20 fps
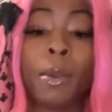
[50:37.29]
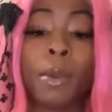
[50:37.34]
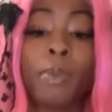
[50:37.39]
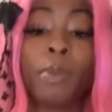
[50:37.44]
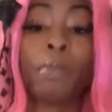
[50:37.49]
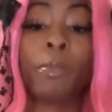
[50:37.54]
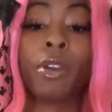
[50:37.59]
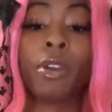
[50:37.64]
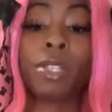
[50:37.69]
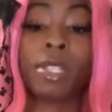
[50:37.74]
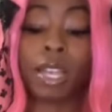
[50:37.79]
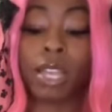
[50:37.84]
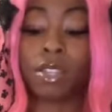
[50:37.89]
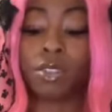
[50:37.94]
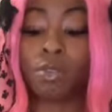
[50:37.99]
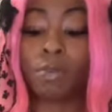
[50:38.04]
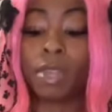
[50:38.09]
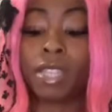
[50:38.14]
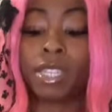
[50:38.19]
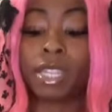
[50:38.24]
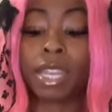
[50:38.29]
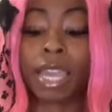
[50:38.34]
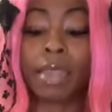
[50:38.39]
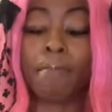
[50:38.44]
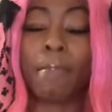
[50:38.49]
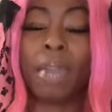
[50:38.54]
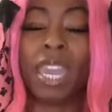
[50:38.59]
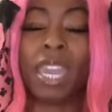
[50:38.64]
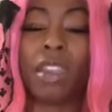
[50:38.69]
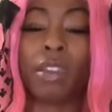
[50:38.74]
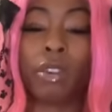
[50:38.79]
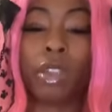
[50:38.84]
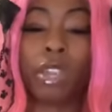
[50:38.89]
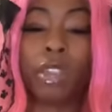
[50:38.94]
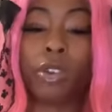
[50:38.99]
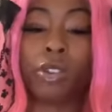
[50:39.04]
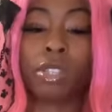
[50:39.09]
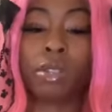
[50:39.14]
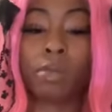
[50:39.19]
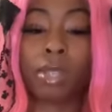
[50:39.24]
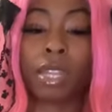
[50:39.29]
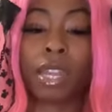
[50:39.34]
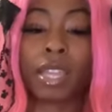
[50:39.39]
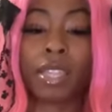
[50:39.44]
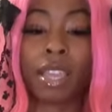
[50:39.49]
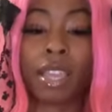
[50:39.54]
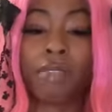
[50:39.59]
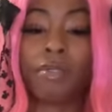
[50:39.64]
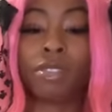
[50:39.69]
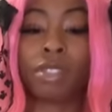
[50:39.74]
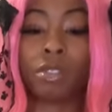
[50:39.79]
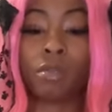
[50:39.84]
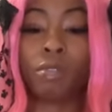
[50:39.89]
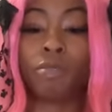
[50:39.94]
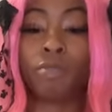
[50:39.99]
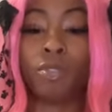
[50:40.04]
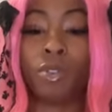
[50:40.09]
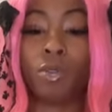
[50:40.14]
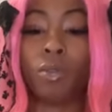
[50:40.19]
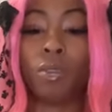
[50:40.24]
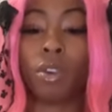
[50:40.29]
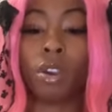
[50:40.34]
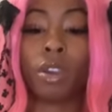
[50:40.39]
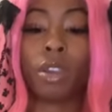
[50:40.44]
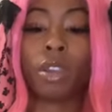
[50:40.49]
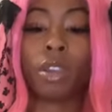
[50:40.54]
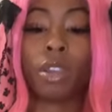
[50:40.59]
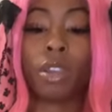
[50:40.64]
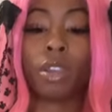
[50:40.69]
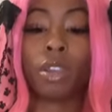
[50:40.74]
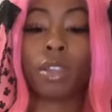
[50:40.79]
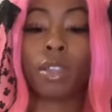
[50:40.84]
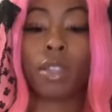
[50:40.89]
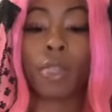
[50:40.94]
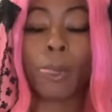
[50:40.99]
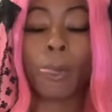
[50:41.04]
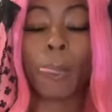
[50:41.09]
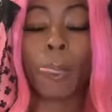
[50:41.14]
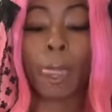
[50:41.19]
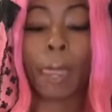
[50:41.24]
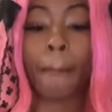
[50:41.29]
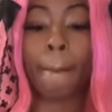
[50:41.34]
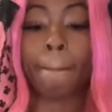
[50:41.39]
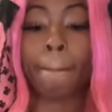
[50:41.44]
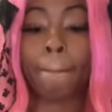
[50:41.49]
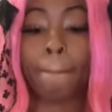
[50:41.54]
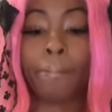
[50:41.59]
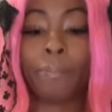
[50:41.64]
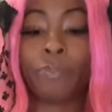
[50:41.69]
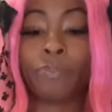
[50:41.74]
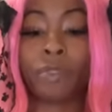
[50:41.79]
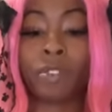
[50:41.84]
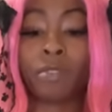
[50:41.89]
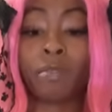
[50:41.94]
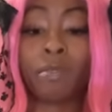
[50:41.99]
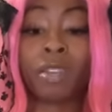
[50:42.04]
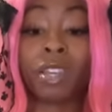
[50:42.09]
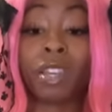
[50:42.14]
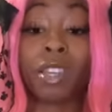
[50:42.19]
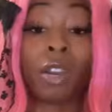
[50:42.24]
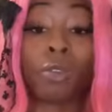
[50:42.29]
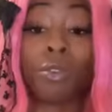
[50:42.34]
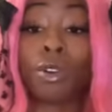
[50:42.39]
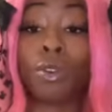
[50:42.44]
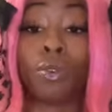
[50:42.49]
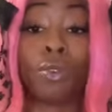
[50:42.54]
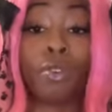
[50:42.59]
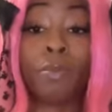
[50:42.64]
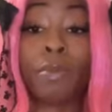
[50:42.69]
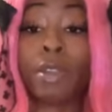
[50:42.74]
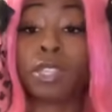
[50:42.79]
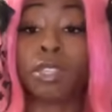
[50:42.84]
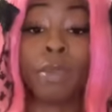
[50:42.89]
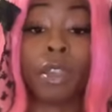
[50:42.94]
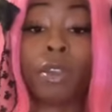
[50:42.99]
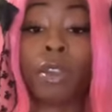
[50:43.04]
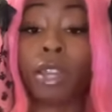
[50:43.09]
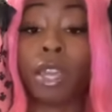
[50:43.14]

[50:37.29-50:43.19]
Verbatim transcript: the person like you're meant to like marry or something like that for some of you, or some of y'all, y'all don't know who you're meant to marry.